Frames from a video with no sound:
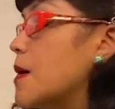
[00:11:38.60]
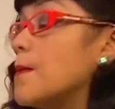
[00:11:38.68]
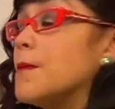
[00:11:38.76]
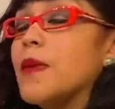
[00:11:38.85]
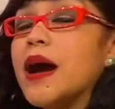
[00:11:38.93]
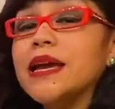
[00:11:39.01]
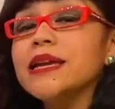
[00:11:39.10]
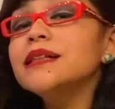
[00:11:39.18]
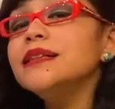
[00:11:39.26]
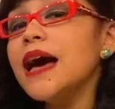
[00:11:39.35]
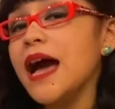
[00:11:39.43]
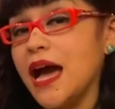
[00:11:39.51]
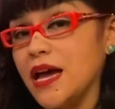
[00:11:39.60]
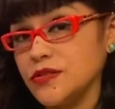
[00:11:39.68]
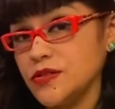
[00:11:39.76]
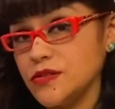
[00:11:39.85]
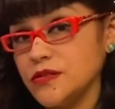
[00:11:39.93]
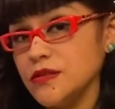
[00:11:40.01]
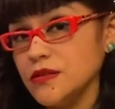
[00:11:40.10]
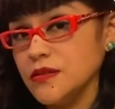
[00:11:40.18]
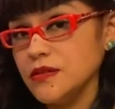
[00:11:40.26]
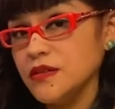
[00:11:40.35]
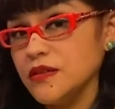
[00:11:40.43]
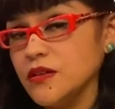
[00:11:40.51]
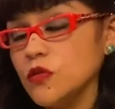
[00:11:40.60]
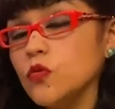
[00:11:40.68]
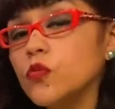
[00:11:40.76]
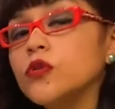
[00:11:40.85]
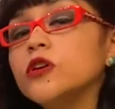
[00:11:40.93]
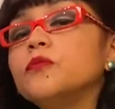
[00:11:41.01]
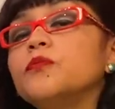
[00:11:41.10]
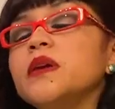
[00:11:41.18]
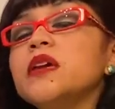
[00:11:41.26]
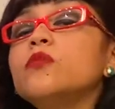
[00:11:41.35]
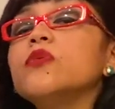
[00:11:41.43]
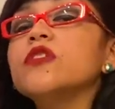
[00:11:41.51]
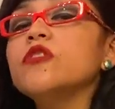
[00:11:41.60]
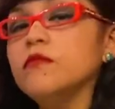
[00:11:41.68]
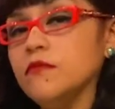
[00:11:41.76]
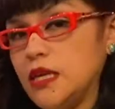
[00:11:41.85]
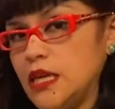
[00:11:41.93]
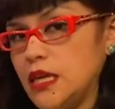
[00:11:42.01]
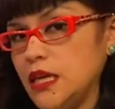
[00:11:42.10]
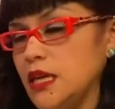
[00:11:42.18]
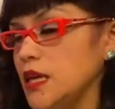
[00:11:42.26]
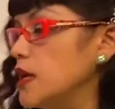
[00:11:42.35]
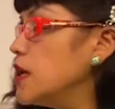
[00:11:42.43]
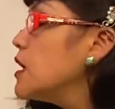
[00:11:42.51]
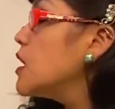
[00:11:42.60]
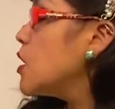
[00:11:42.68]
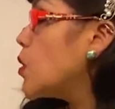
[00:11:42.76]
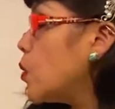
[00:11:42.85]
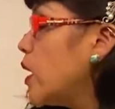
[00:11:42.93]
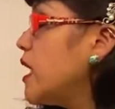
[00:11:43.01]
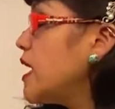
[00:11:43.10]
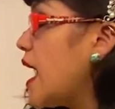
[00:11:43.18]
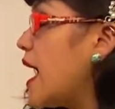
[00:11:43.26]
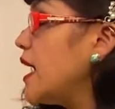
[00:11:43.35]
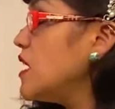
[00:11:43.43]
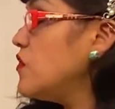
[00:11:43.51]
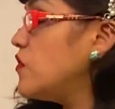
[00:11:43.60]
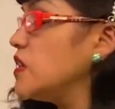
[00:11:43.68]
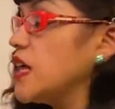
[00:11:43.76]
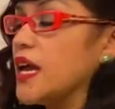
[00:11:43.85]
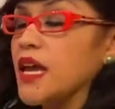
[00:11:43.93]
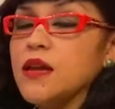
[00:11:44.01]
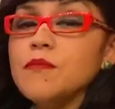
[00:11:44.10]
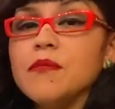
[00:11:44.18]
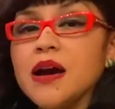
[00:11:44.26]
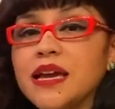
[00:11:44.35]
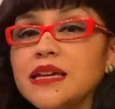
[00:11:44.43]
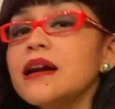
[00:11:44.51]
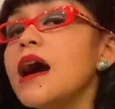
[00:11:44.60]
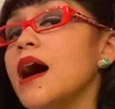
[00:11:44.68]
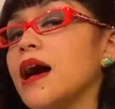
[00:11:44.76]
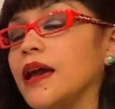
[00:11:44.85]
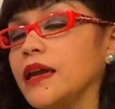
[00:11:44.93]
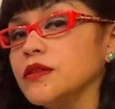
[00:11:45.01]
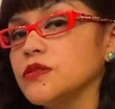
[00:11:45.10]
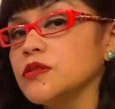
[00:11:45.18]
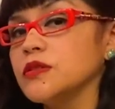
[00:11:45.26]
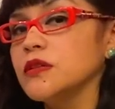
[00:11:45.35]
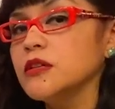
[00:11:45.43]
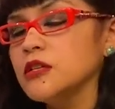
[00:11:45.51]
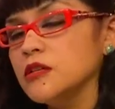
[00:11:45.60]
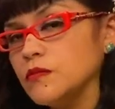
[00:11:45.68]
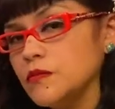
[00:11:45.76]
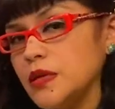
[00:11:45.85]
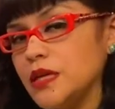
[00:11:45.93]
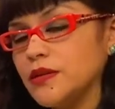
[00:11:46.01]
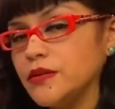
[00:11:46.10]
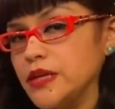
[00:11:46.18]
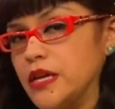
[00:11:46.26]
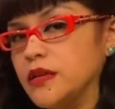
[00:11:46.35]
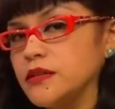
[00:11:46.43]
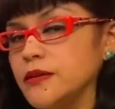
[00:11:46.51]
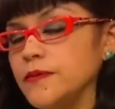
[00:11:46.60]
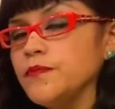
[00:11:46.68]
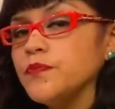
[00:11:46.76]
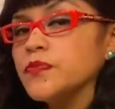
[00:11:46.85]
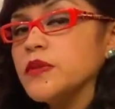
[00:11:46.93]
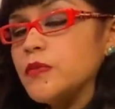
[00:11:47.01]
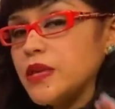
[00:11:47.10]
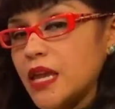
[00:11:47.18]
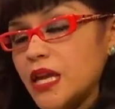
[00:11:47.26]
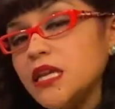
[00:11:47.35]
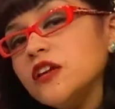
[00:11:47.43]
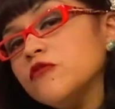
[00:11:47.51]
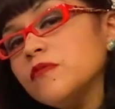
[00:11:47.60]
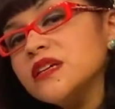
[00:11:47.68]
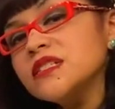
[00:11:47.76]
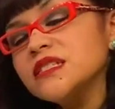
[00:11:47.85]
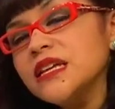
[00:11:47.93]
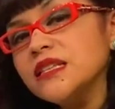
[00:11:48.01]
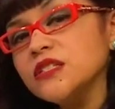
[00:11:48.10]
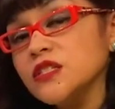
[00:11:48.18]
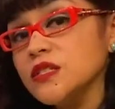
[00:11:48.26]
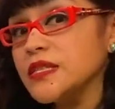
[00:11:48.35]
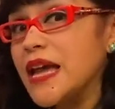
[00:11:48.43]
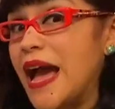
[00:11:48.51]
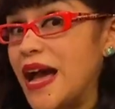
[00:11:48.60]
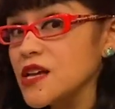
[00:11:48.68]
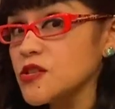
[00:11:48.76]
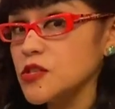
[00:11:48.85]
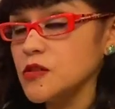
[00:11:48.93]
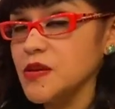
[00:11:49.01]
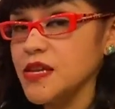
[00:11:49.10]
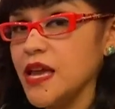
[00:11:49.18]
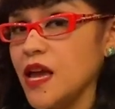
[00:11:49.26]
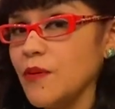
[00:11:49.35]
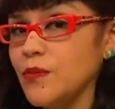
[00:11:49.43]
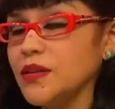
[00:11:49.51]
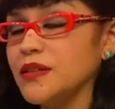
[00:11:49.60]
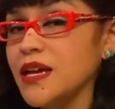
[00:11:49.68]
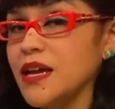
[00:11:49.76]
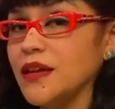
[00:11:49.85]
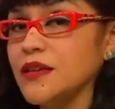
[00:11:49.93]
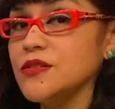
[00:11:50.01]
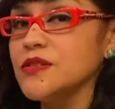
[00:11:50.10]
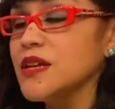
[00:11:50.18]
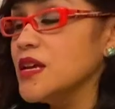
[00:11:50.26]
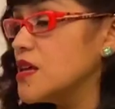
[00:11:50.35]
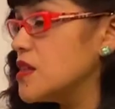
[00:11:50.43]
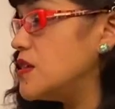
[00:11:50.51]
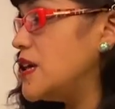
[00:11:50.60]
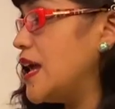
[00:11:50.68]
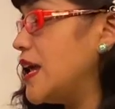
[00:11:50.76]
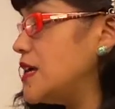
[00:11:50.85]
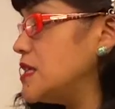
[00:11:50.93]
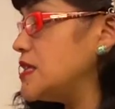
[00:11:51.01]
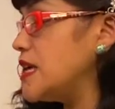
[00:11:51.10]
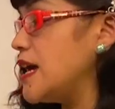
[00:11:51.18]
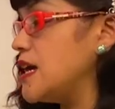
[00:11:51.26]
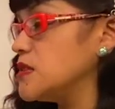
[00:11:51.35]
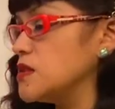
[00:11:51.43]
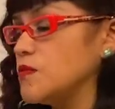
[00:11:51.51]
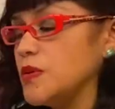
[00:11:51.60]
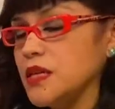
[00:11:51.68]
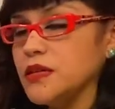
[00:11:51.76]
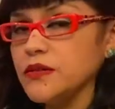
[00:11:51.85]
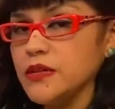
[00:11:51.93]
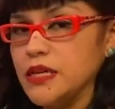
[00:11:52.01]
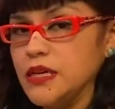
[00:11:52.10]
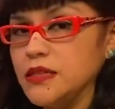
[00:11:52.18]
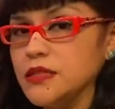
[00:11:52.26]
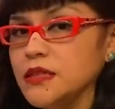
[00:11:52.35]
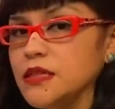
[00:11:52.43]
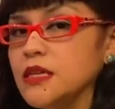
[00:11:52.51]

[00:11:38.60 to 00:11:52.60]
my class will be with me when I fly my kite, period. The beginning of my sentence has to be capitalized. The end has a period.